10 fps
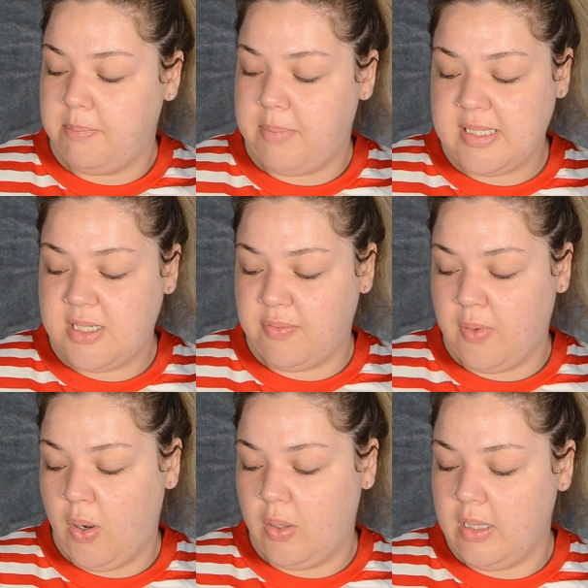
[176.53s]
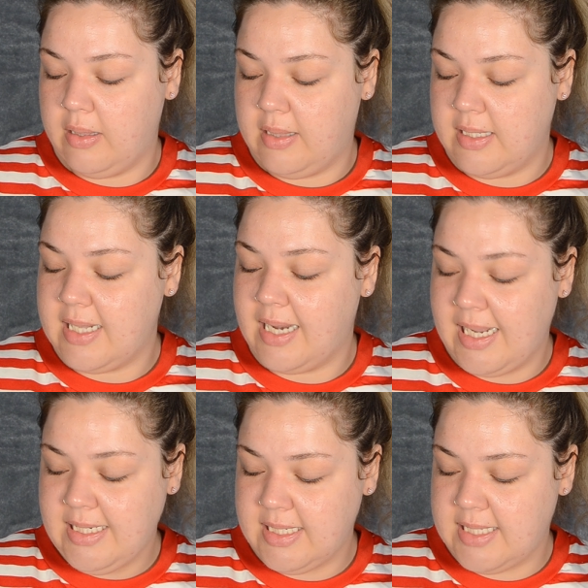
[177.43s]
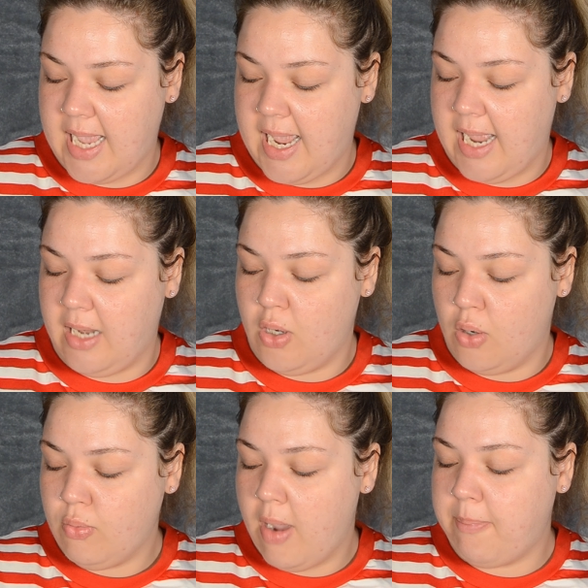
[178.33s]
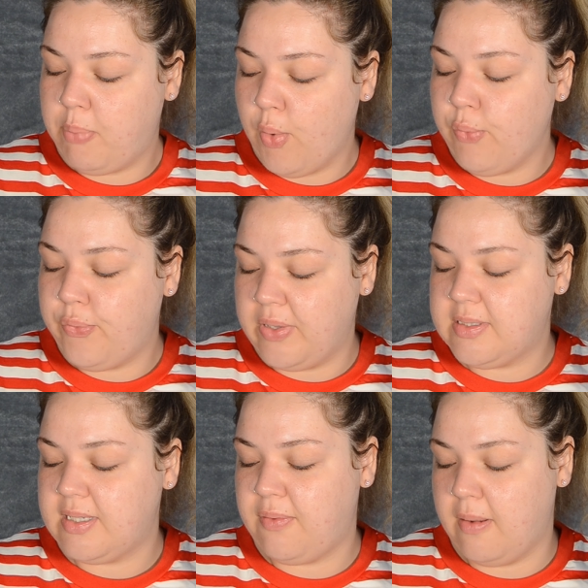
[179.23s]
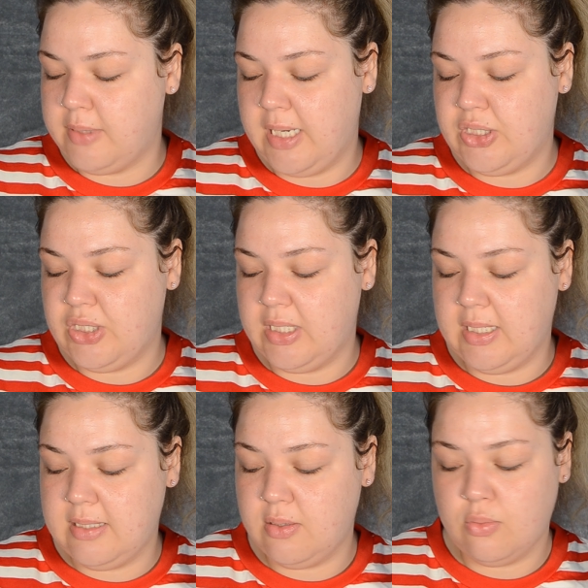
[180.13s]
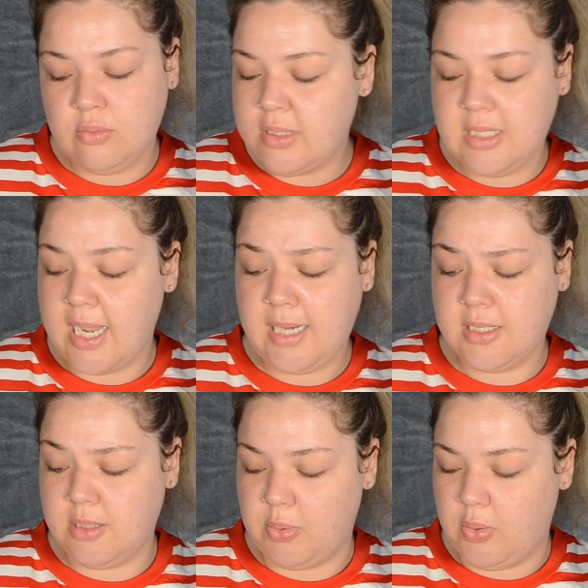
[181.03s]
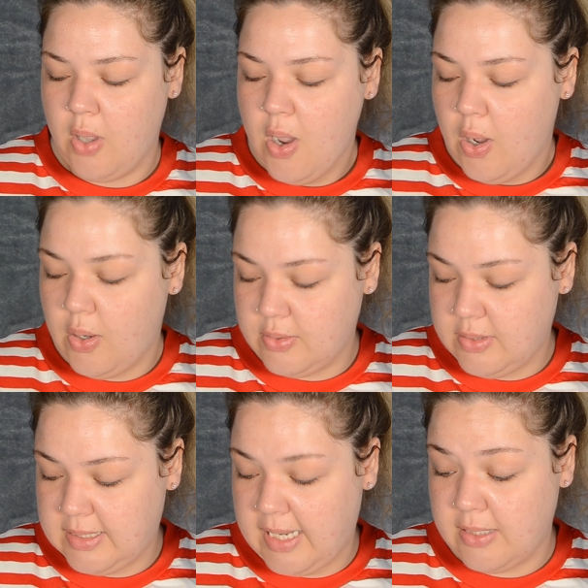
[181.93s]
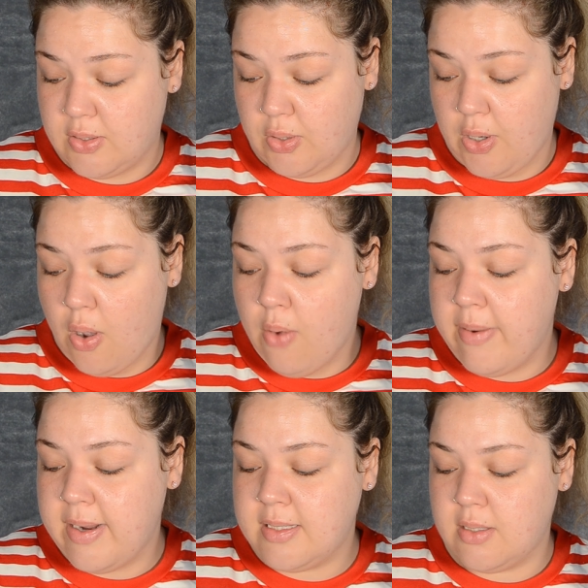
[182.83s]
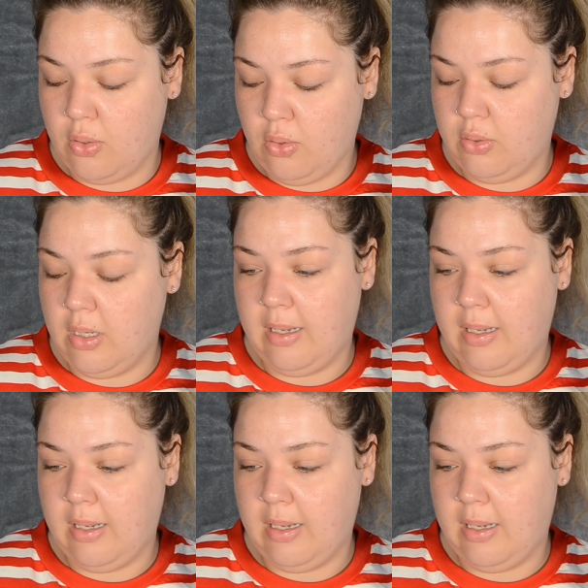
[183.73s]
Best of all, this light as air long-wear pro filt'r foundation is undetectable on skin so you always look